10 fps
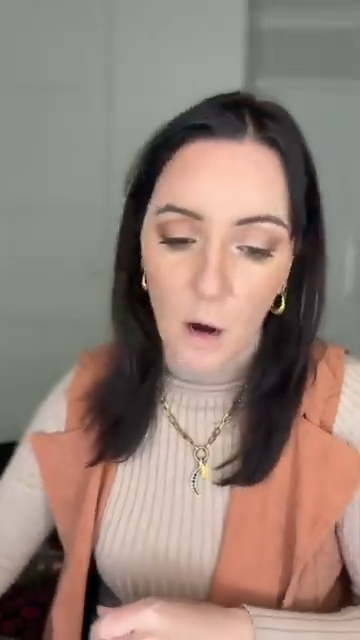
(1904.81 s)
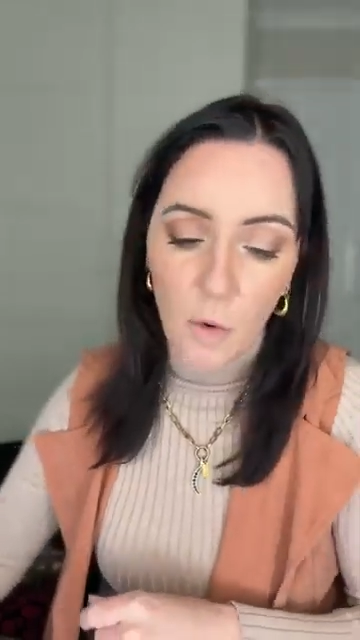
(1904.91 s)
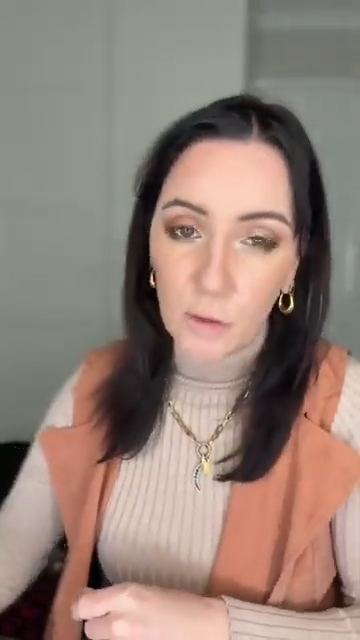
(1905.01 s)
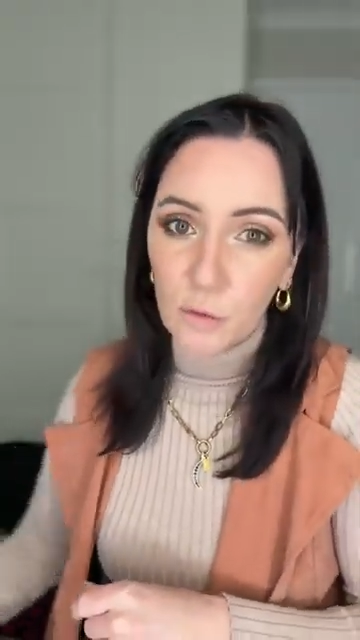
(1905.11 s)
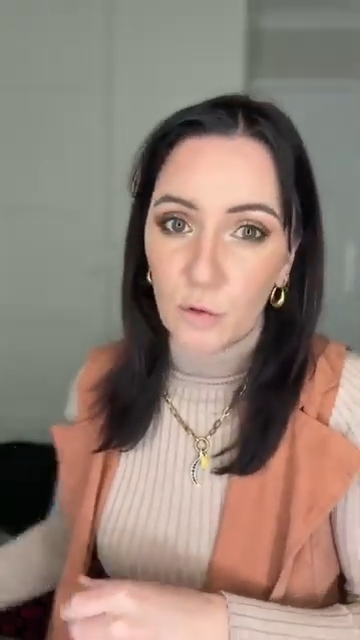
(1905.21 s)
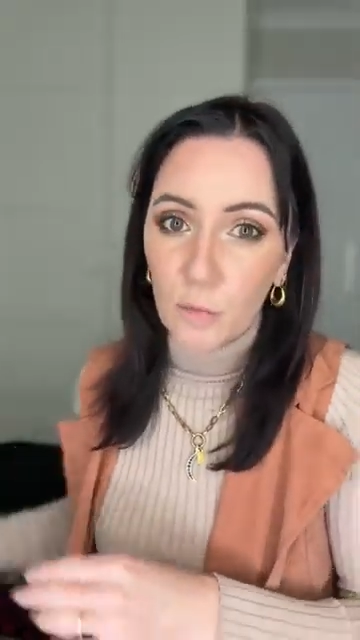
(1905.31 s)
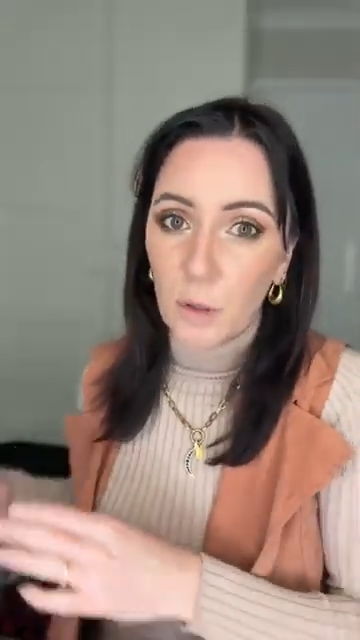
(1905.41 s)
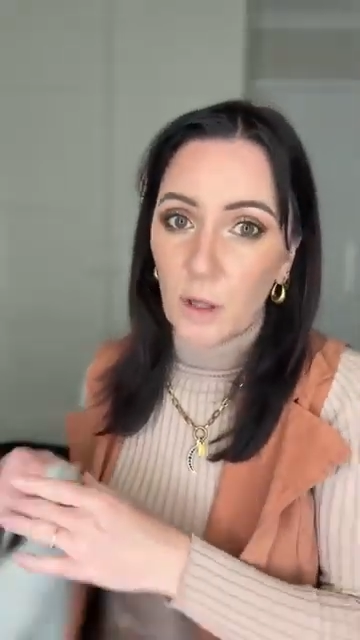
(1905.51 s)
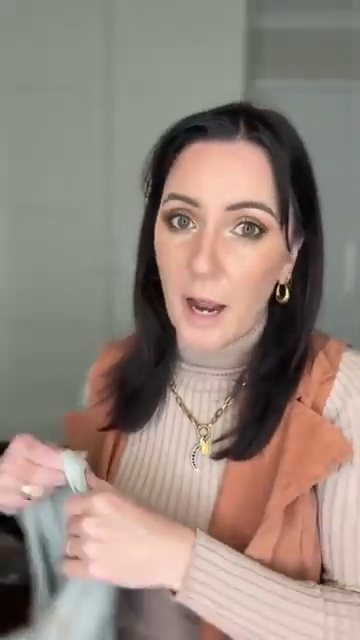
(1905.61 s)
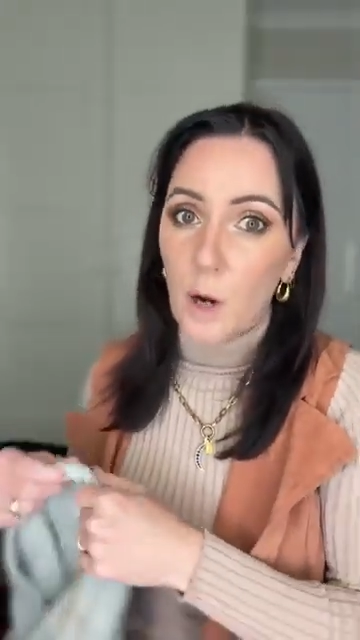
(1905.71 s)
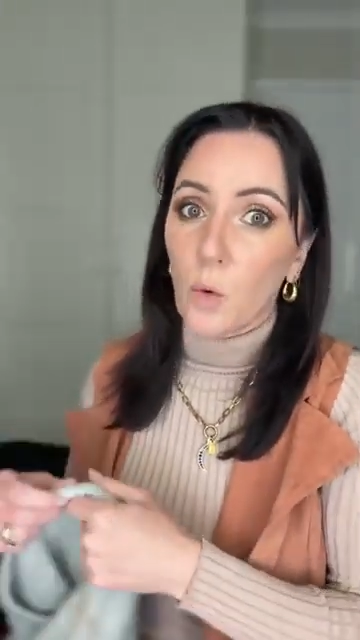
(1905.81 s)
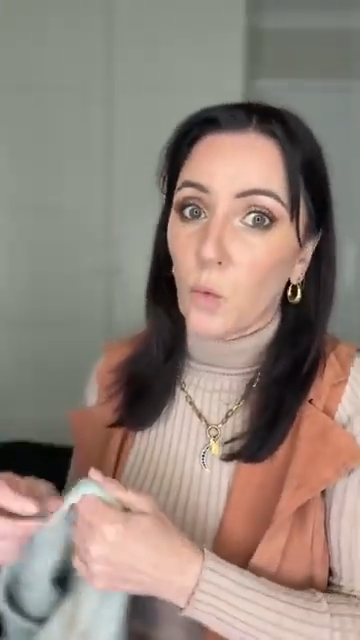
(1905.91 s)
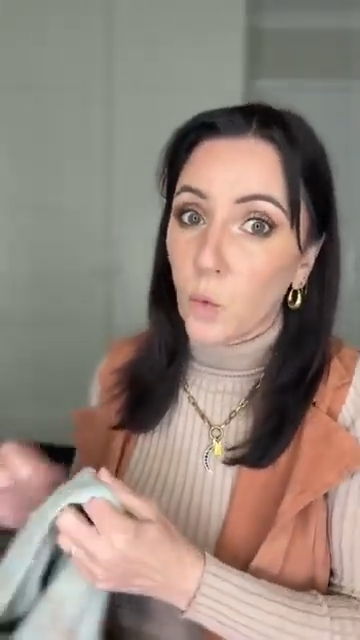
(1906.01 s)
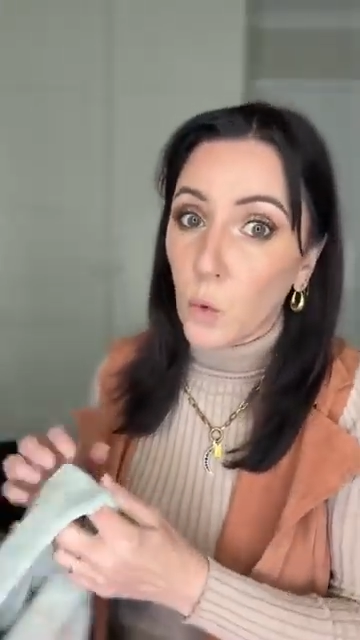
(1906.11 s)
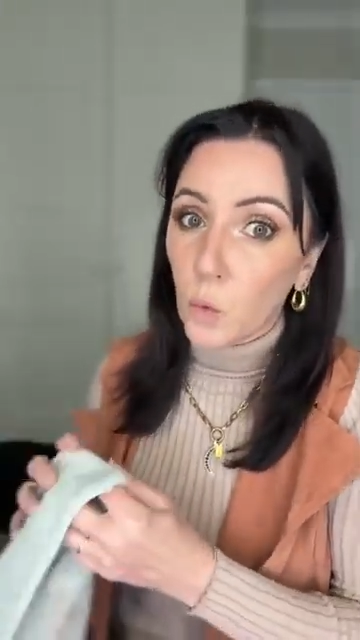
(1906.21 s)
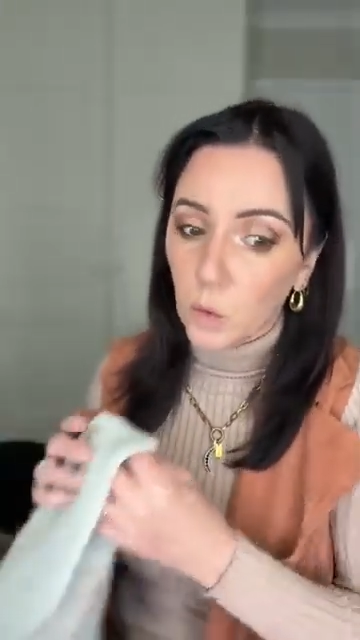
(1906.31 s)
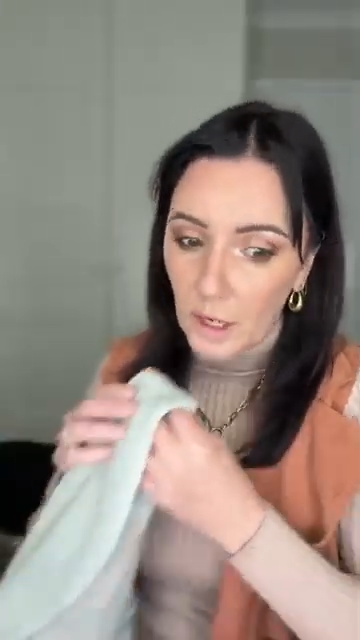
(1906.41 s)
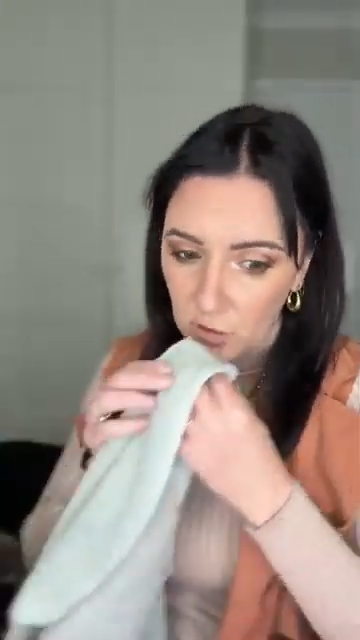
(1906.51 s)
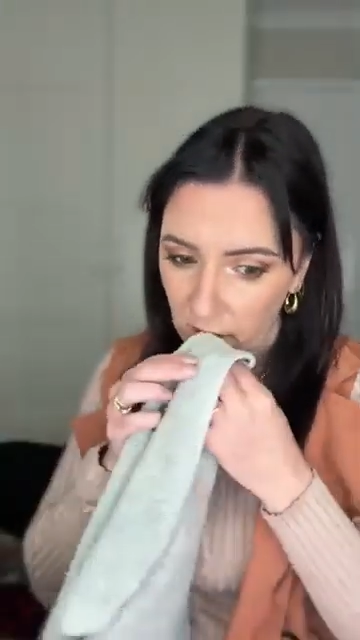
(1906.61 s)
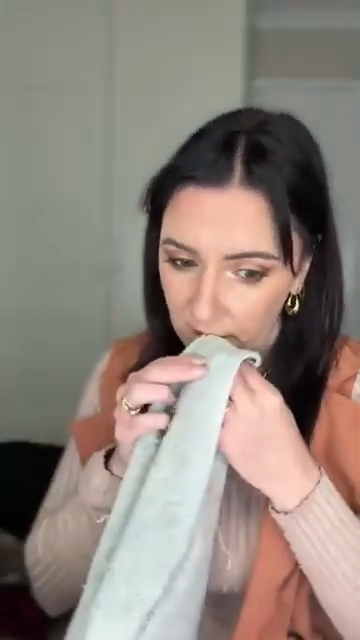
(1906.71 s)
I want super like
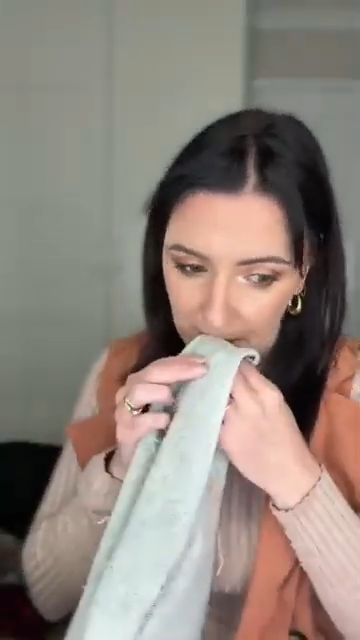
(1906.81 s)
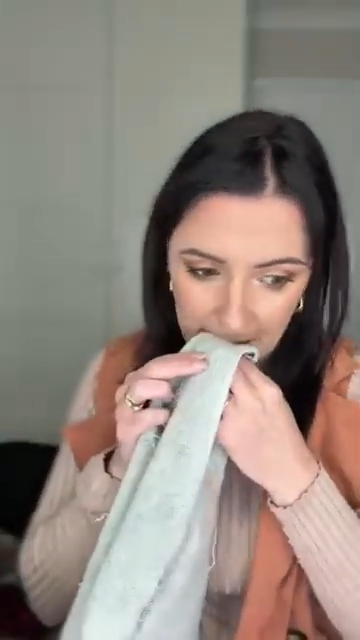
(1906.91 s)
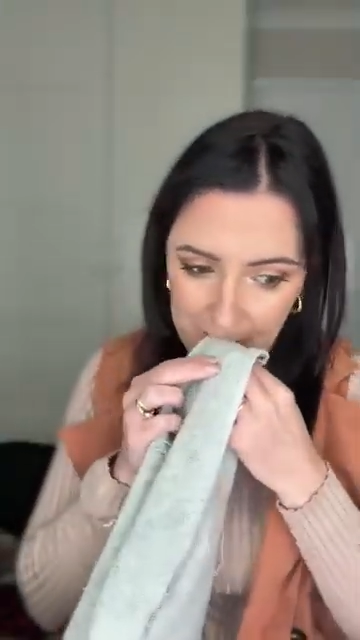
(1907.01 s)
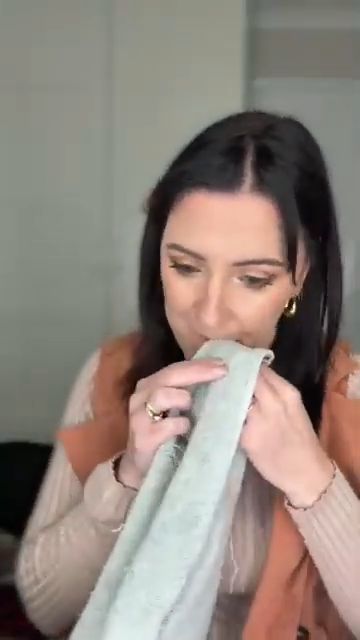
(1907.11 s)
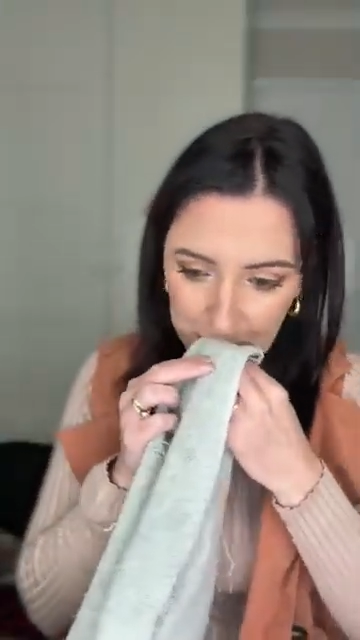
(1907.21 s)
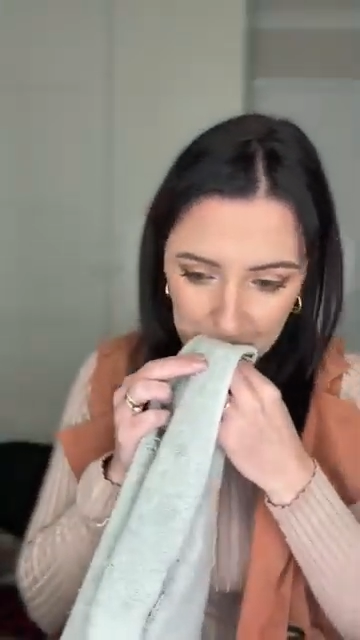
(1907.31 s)
lashes today.